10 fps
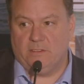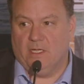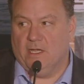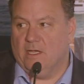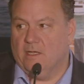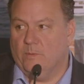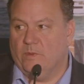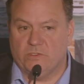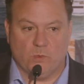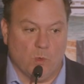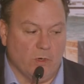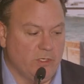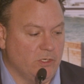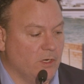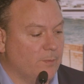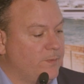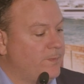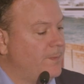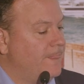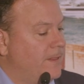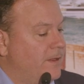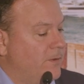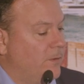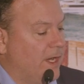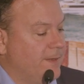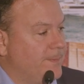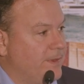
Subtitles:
There's a war in Europe, right?